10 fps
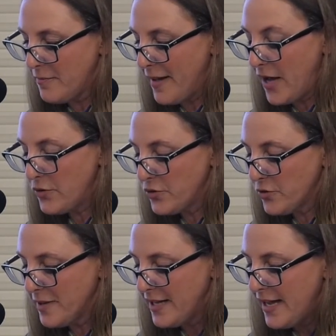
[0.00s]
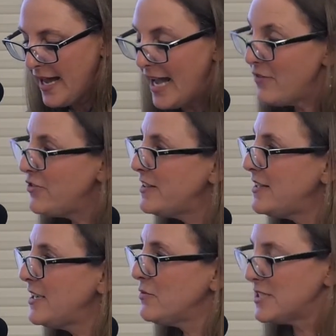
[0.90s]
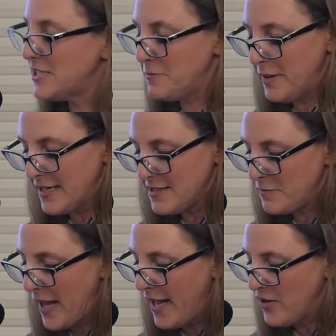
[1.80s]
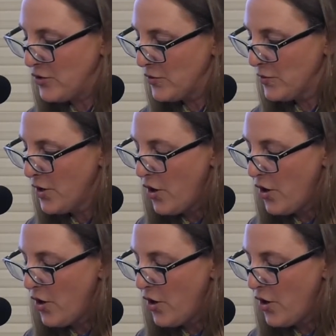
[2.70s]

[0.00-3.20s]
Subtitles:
about whom everything was spick and span new.